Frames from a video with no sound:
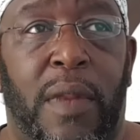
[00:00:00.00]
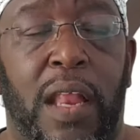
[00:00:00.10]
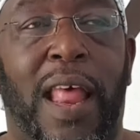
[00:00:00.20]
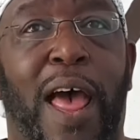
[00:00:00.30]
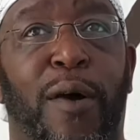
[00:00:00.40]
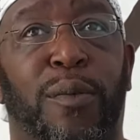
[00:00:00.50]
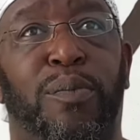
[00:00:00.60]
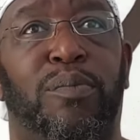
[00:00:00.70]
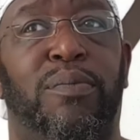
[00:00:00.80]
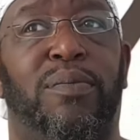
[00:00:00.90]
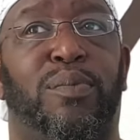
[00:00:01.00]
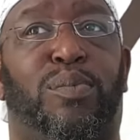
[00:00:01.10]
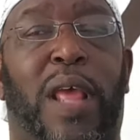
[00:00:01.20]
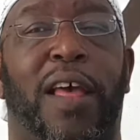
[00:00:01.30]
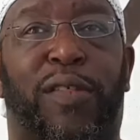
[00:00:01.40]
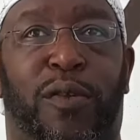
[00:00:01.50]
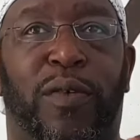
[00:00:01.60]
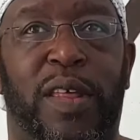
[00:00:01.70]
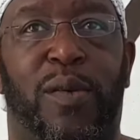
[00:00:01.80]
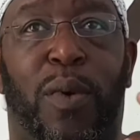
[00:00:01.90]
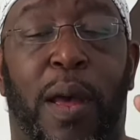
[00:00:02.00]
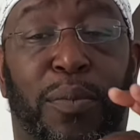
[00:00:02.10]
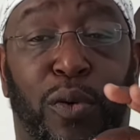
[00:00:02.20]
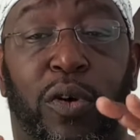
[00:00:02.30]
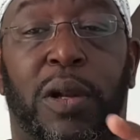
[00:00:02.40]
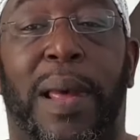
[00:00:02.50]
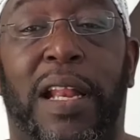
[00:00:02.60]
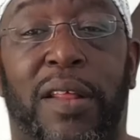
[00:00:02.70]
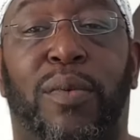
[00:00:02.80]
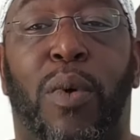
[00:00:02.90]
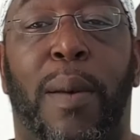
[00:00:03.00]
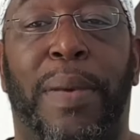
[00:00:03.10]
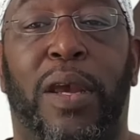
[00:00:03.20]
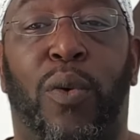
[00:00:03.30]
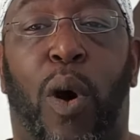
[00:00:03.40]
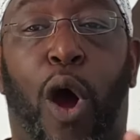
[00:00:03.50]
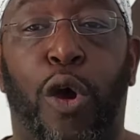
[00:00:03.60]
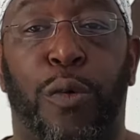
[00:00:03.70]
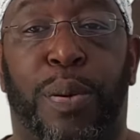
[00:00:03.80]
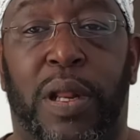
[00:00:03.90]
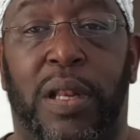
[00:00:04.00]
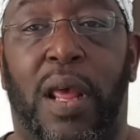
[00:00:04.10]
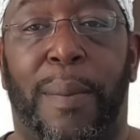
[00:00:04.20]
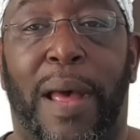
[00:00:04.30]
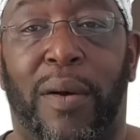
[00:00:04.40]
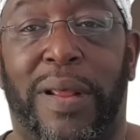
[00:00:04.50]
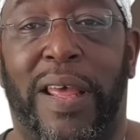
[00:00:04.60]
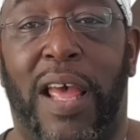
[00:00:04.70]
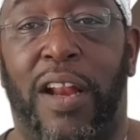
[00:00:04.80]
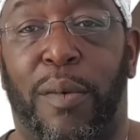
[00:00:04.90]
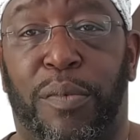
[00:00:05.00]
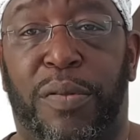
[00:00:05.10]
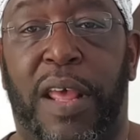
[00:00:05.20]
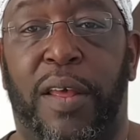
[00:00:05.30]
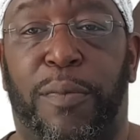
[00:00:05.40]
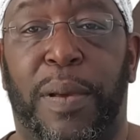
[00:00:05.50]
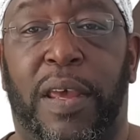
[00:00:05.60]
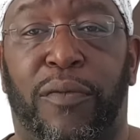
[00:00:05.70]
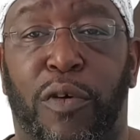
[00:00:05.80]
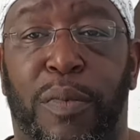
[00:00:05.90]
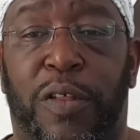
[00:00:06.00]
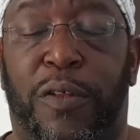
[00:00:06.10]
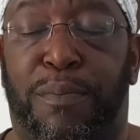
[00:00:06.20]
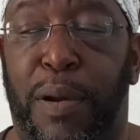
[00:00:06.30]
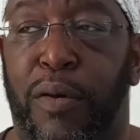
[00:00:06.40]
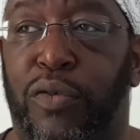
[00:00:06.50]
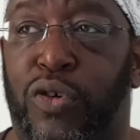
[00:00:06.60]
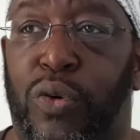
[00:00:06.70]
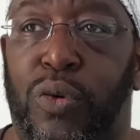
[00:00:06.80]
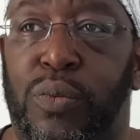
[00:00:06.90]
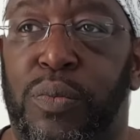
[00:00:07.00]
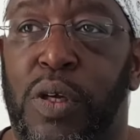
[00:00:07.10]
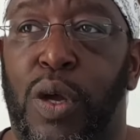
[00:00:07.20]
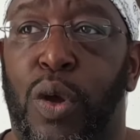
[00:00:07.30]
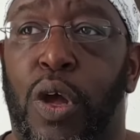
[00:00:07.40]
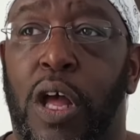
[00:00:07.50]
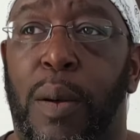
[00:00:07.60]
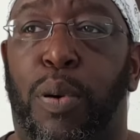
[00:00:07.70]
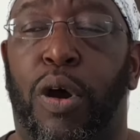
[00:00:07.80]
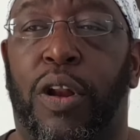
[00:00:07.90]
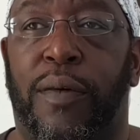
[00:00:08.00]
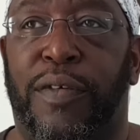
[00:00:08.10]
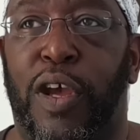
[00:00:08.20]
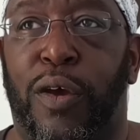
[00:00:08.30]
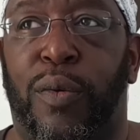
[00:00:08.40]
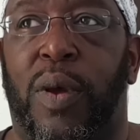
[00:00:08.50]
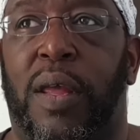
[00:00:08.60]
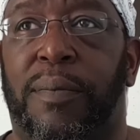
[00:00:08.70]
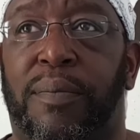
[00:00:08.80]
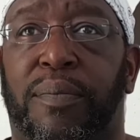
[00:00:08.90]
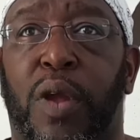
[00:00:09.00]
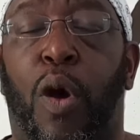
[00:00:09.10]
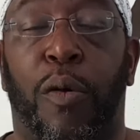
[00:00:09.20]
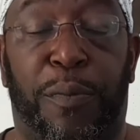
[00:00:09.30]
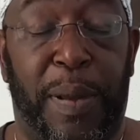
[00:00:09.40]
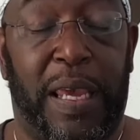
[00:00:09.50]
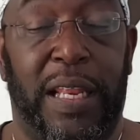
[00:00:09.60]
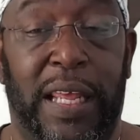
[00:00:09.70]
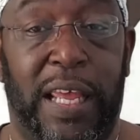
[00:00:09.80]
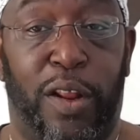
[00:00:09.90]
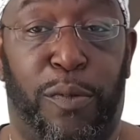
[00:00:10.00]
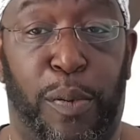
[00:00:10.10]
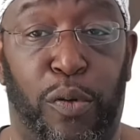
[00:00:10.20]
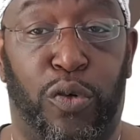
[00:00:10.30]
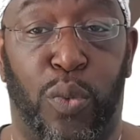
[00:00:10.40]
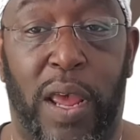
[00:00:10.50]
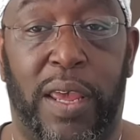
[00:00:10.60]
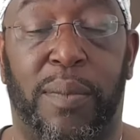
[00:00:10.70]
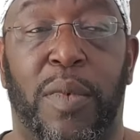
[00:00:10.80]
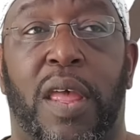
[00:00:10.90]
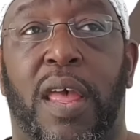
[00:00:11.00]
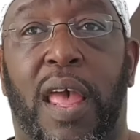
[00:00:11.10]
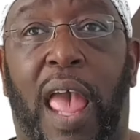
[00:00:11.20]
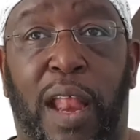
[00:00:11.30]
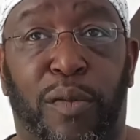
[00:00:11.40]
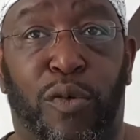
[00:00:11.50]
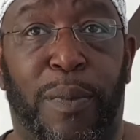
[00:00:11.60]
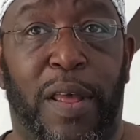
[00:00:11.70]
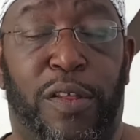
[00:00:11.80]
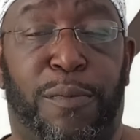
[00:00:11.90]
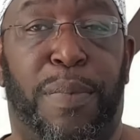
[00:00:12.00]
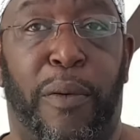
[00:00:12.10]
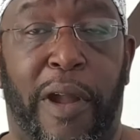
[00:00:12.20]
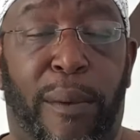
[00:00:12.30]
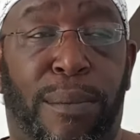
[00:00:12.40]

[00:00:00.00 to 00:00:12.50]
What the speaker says: Now, that's the reason why I'm talking about this, and why I'm being quite open about it, and I'm speaking from a spiritual point of view. I'm speaking in a spiritual way, and I'm talking about spirit.